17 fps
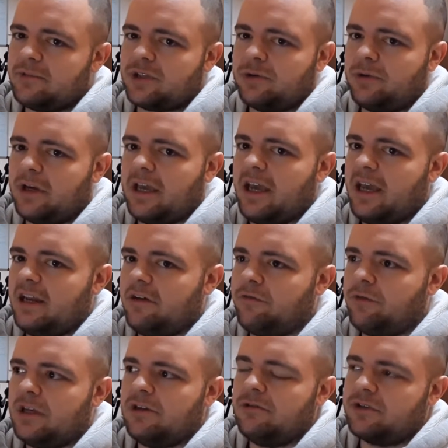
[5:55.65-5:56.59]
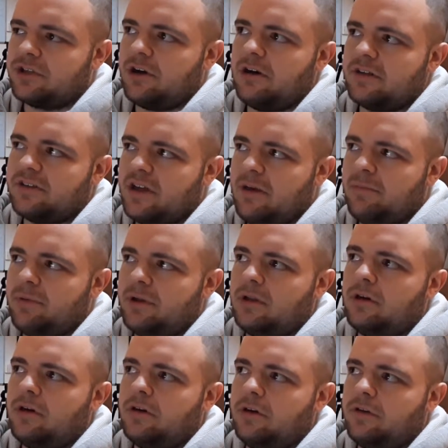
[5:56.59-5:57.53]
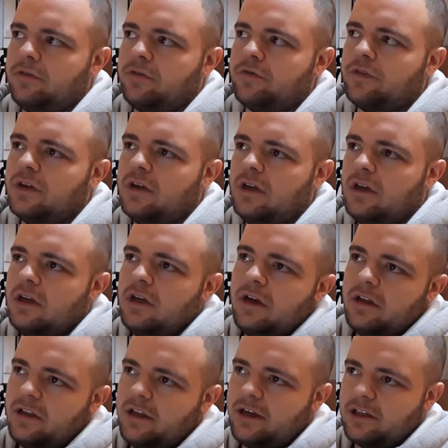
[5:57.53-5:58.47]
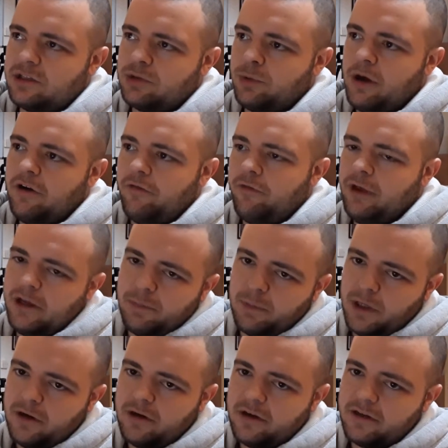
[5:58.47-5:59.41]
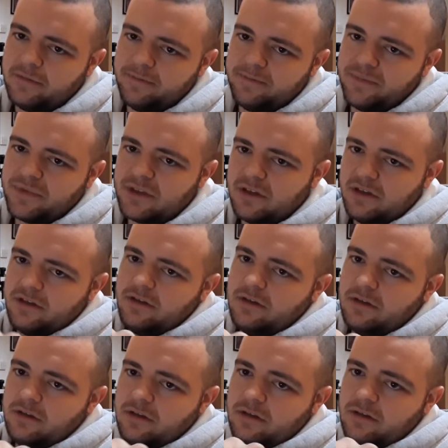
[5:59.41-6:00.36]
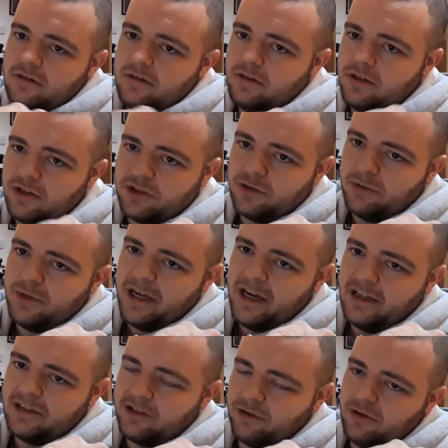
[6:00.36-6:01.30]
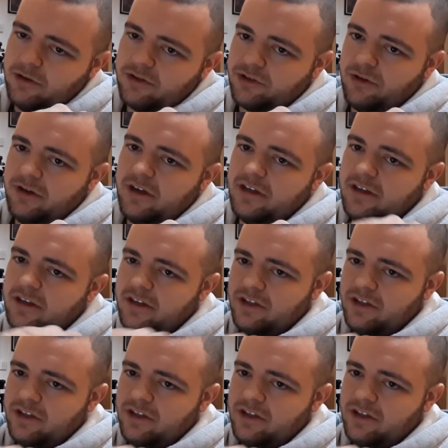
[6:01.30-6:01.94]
So again, if we use our example of like a 12-week block, just so my hands are on screen,